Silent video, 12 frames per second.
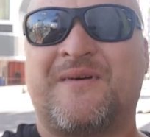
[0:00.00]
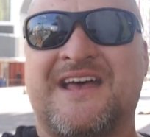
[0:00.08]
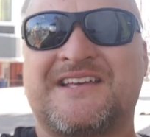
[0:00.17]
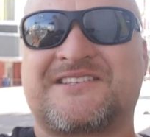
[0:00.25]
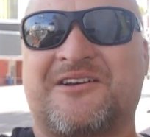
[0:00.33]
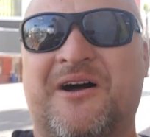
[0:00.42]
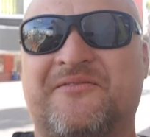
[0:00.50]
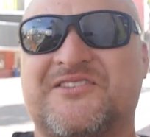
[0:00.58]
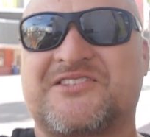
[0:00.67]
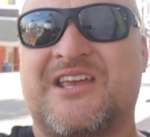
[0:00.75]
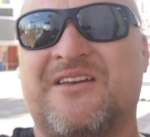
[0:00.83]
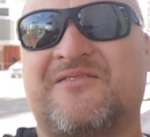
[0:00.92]
mask. I'll have to
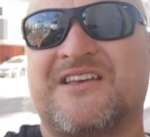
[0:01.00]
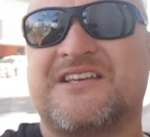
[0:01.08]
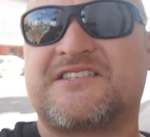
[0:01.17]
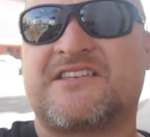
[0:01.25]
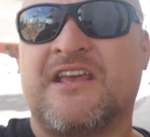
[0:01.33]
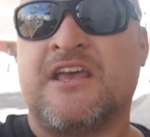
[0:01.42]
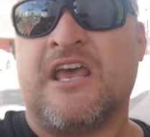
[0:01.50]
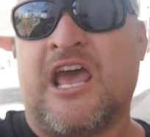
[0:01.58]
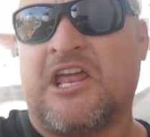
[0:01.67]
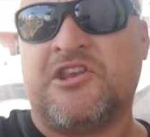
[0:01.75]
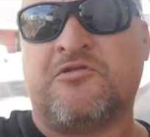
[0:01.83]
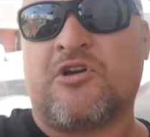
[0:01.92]
save this.
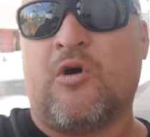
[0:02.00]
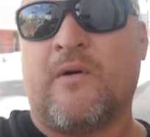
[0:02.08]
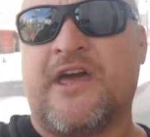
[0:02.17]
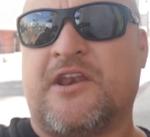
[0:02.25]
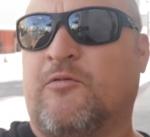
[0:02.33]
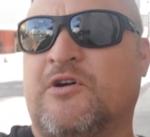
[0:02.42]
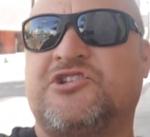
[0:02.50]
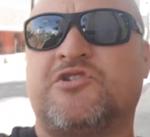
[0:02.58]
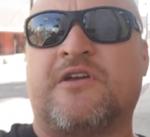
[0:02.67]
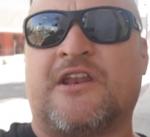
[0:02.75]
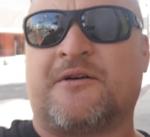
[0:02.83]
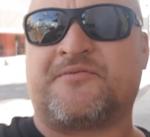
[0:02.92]
And you go in, and once
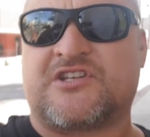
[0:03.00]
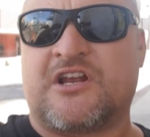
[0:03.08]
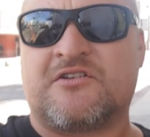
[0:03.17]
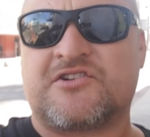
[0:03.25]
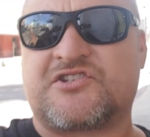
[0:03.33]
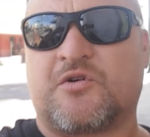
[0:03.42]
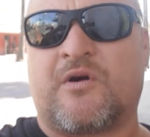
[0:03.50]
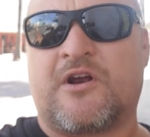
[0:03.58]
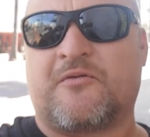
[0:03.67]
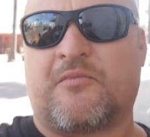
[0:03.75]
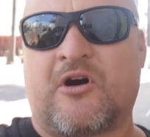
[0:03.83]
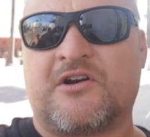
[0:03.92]
you get upstairs to
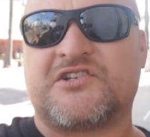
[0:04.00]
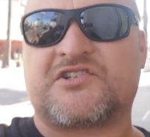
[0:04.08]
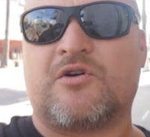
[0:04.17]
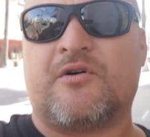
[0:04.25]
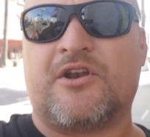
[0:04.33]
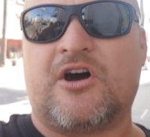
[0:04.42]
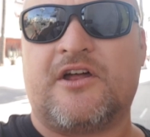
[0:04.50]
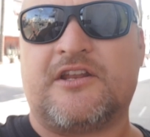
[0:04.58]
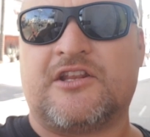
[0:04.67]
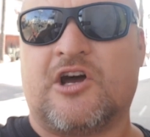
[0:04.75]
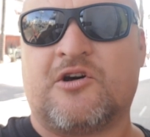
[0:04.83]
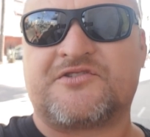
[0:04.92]
where the party's going on
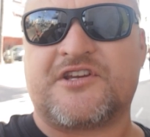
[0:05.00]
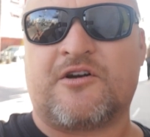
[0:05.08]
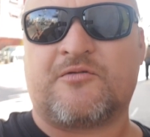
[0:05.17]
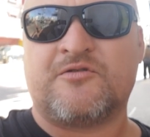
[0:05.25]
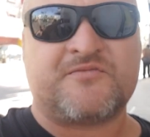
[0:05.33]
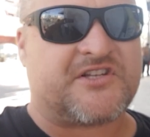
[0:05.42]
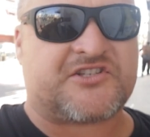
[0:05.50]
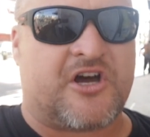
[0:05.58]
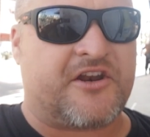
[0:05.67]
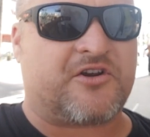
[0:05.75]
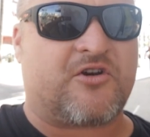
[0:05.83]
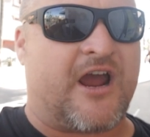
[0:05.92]
in the hotel rooms, it's
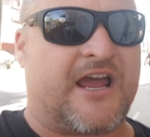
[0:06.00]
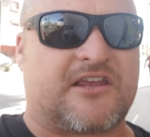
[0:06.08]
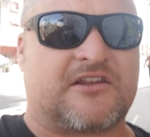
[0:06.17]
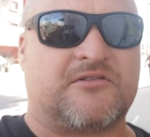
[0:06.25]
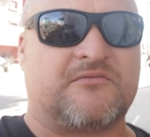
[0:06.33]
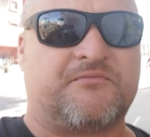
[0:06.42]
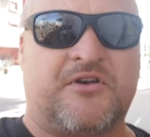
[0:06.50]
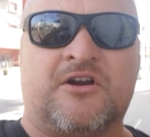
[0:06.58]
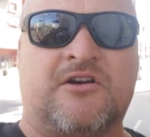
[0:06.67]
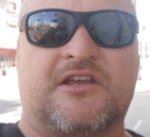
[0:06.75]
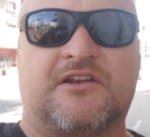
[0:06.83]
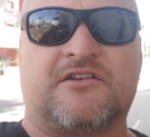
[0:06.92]
on and cracking,
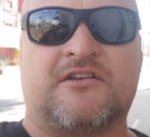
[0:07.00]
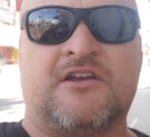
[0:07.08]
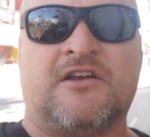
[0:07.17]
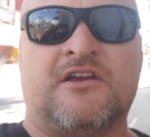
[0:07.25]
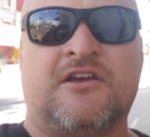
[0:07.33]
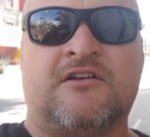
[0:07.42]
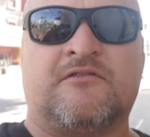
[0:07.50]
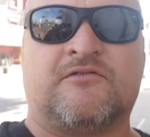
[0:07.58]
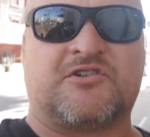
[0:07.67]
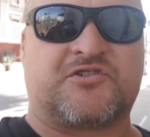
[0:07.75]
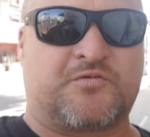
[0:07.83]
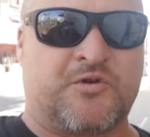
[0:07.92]
period.
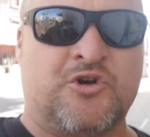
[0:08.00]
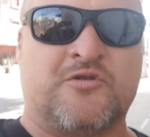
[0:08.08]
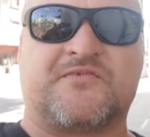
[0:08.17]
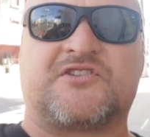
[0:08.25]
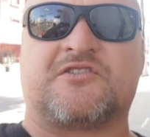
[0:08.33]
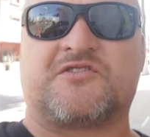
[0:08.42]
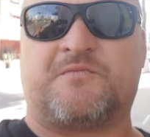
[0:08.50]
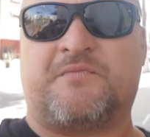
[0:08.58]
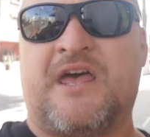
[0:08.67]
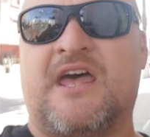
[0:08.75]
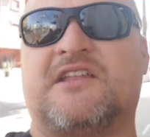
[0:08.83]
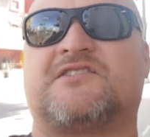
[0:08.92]
There's rooms, there's
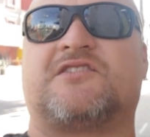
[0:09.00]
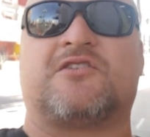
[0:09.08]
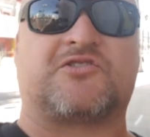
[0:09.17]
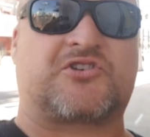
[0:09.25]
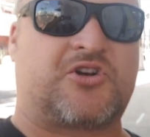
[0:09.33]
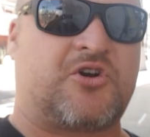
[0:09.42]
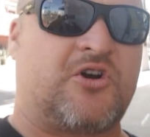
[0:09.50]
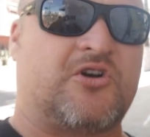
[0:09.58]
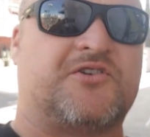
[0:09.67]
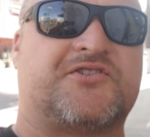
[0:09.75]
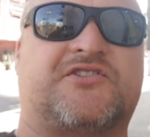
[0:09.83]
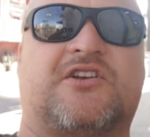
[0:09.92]
beds, there's
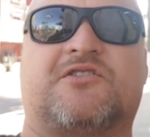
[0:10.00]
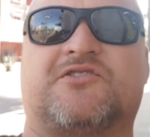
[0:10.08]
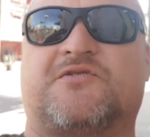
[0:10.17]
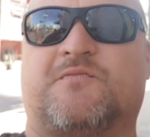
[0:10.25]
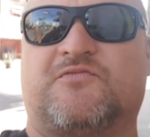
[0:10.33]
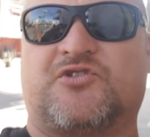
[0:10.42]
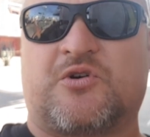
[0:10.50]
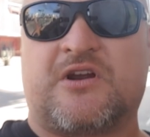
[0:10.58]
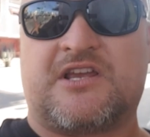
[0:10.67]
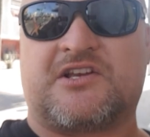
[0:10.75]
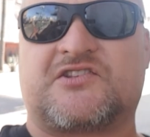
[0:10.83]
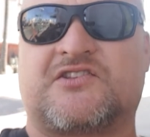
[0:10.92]
girls, there's
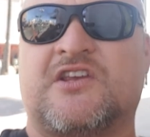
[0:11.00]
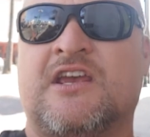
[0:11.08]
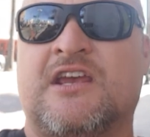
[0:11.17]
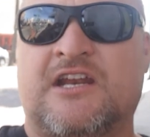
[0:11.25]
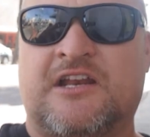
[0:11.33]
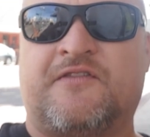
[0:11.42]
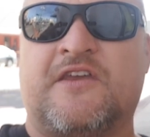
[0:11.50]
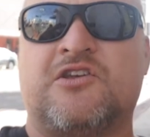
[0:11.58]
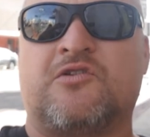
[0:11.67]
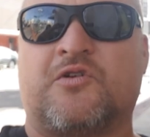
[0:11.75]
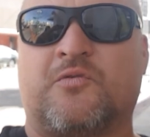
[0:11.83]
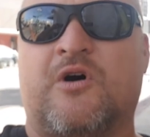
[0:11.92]
drinks, anything
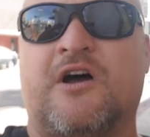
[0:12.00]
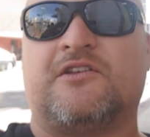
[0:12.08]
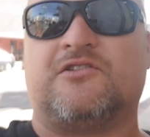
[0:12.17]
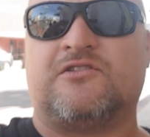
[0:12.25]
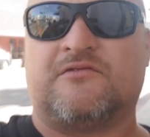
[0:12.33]
you could want,